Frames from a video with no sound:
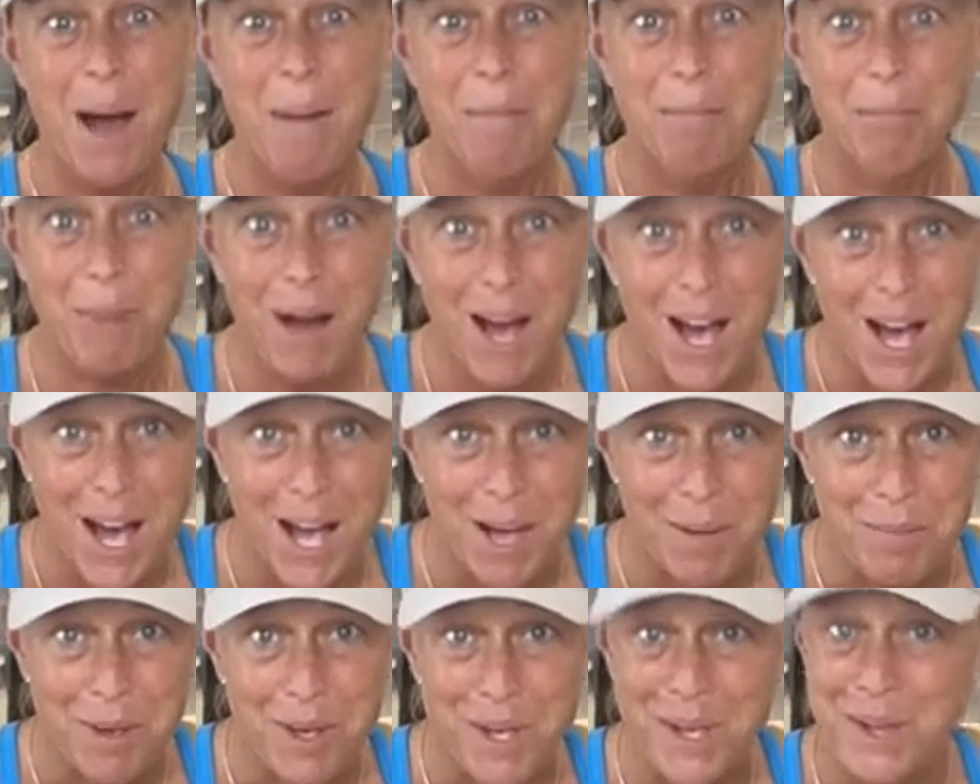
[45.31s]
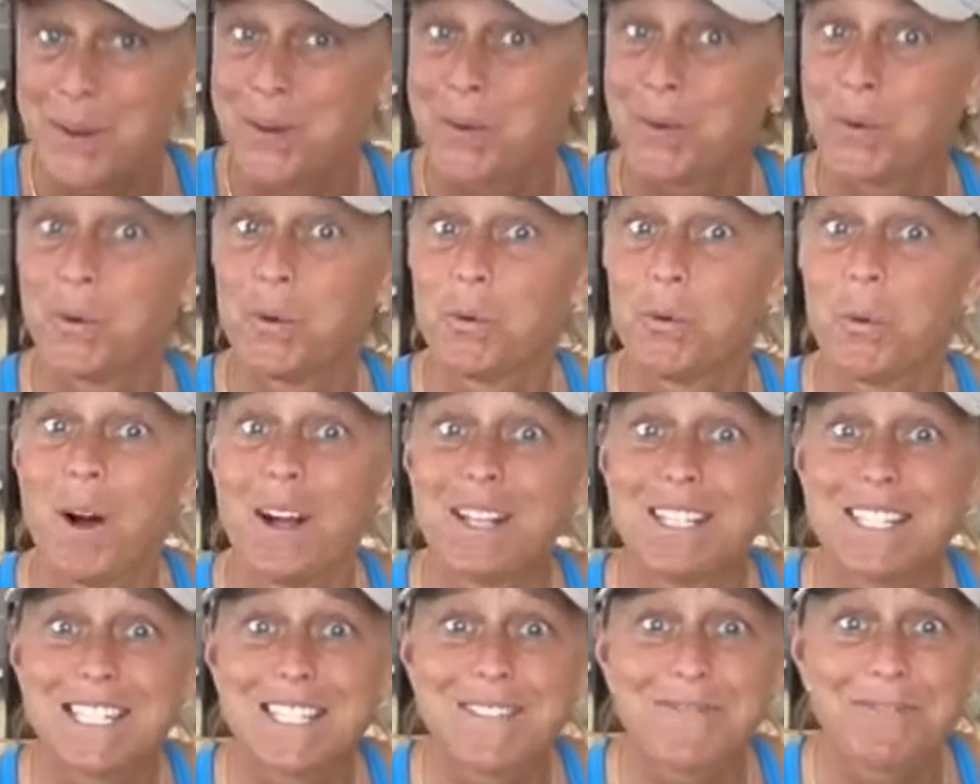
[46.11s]
Mom,
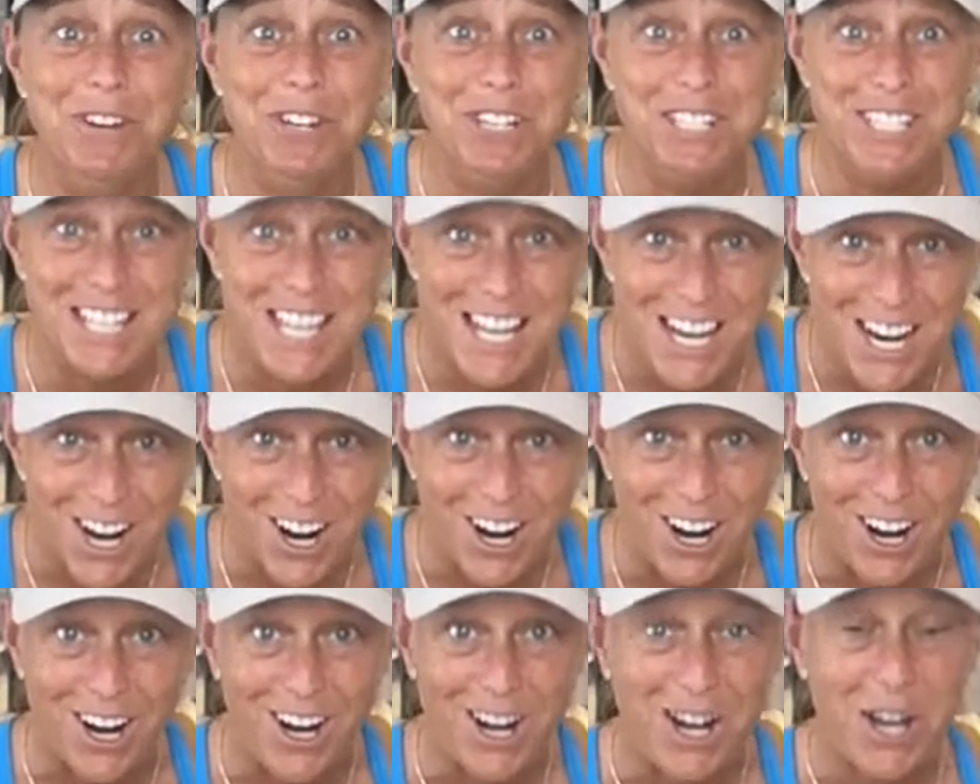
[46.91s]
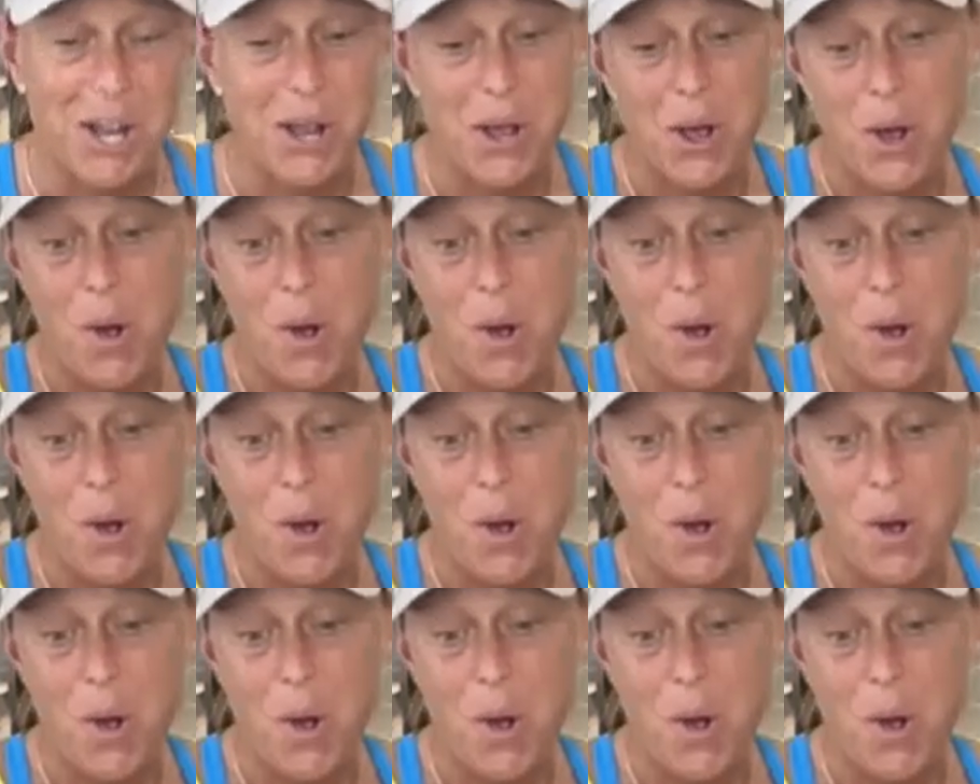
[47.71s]
what's for dinner?